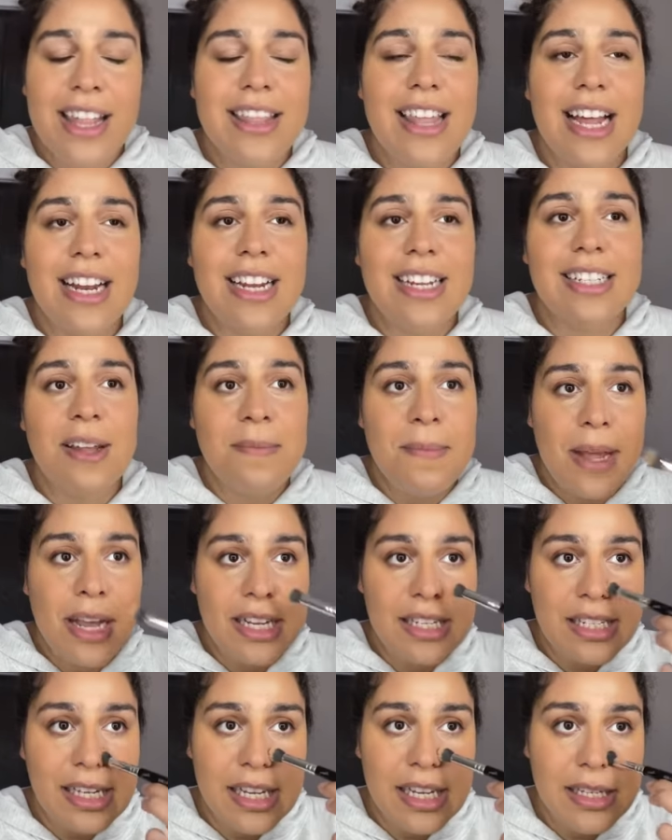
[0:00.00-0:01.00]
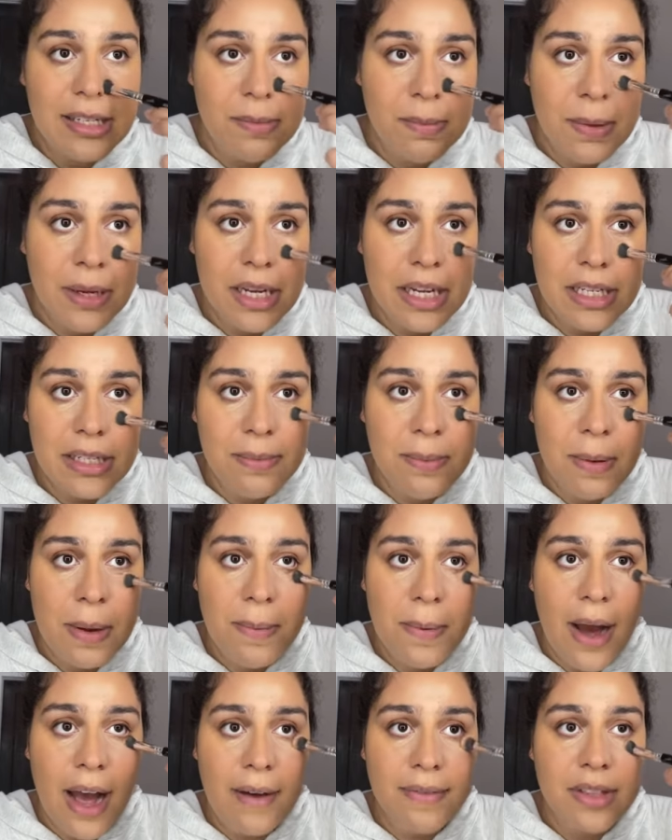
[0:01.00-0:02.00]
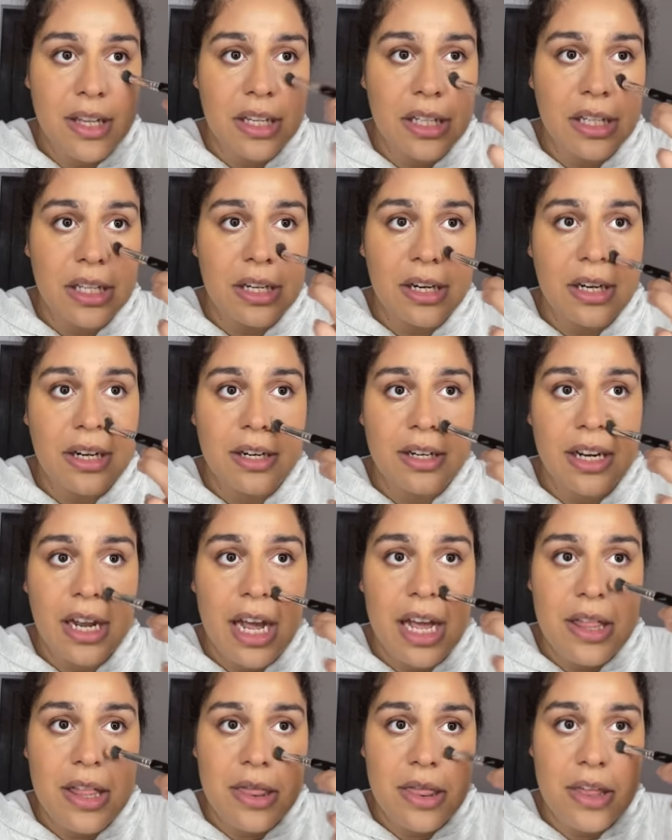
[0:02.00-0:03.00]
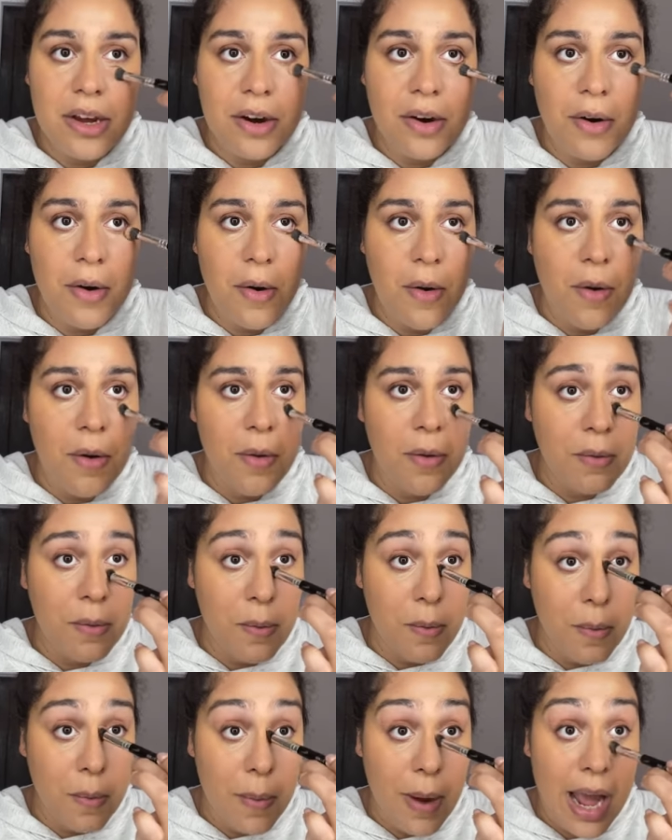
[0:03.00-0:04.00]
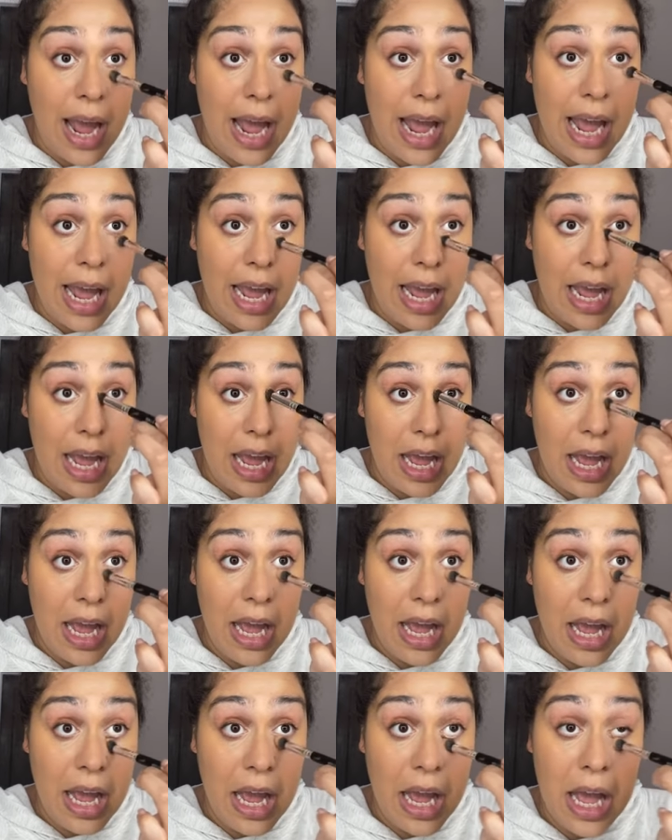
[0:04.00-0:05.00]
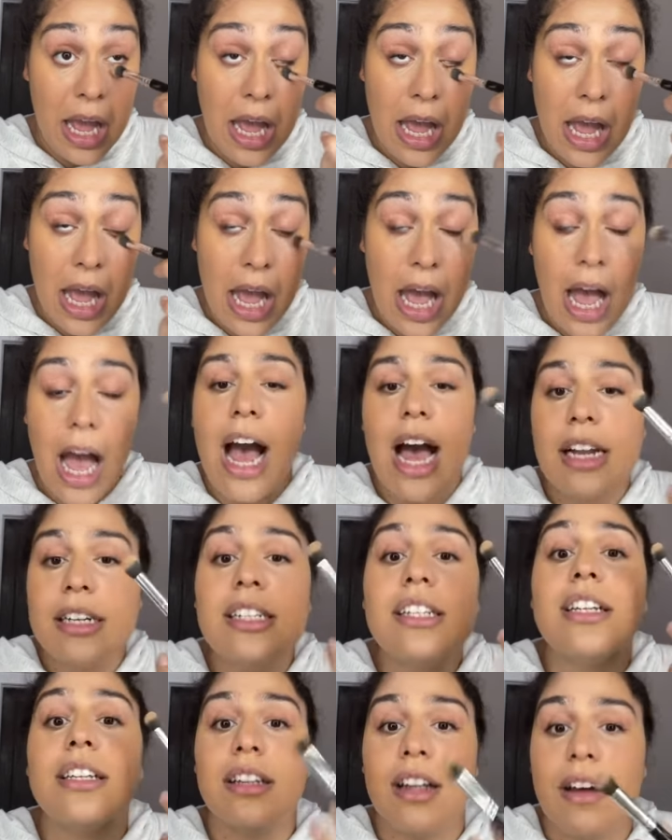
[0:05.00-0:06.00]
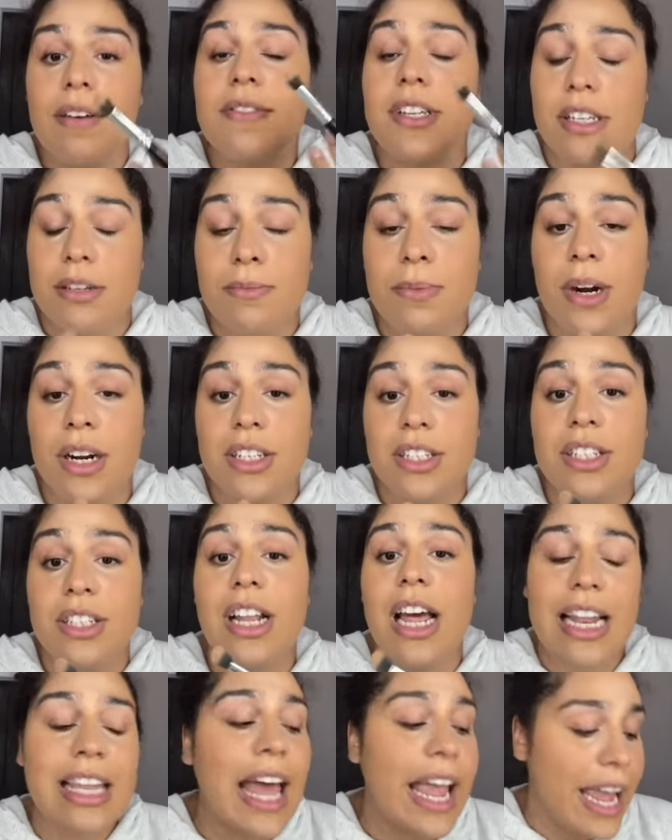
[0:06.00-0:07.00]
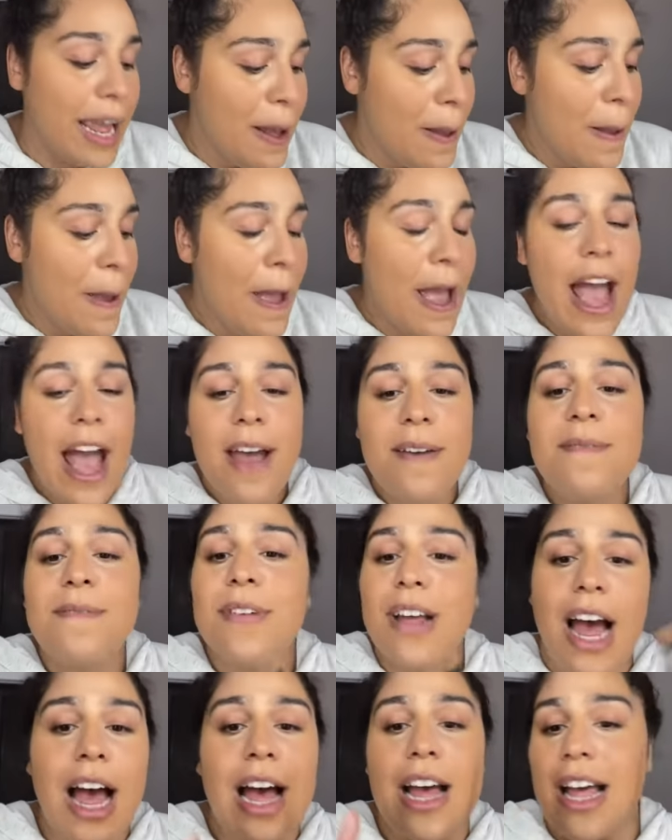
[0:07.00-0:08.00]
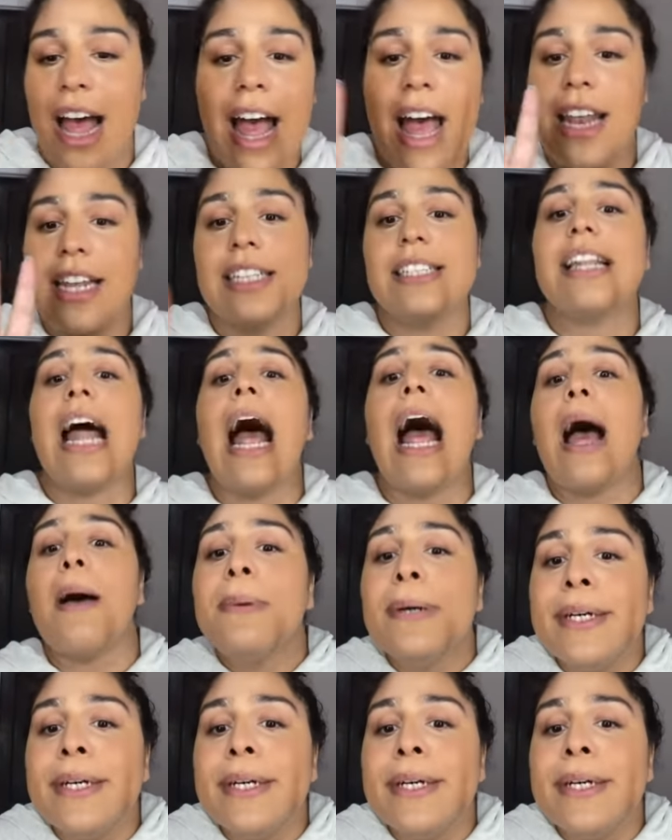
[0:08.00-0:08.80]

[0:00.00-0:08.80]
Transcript: that doesn't make sense because people have to learn in their own way. I just love this breath. Like, I, I had to stop